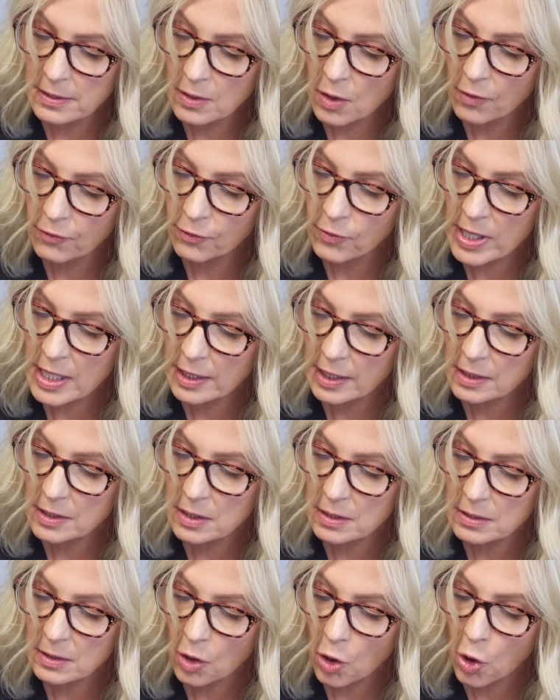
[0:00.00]
so if we
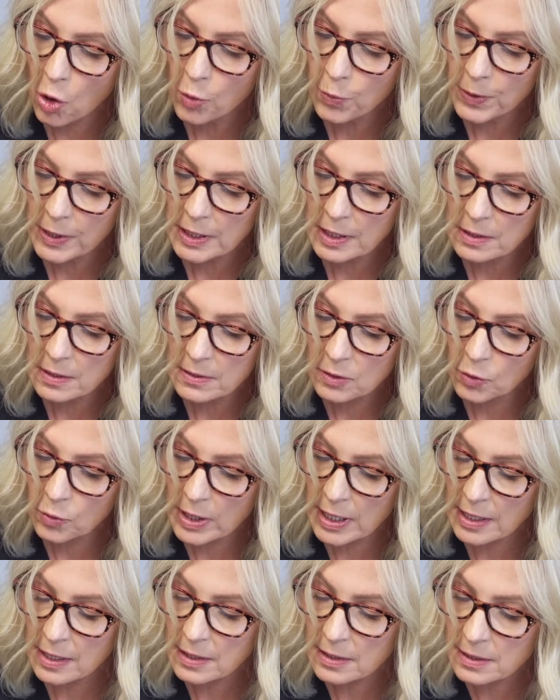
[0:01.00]
can just open and
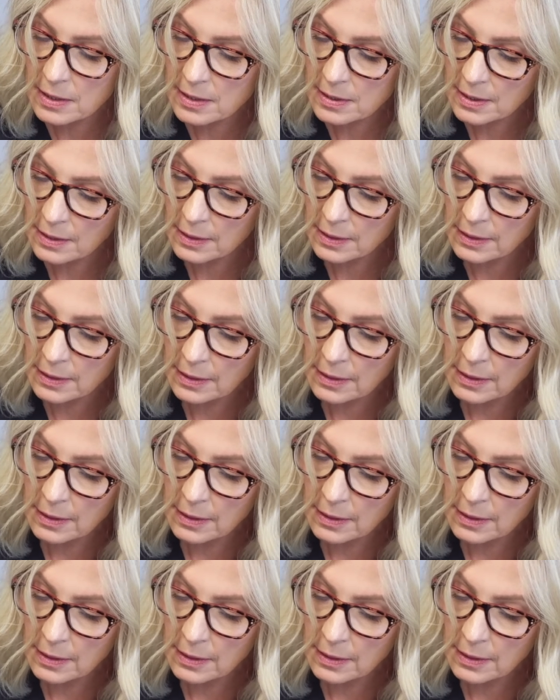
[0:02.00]
squeeze,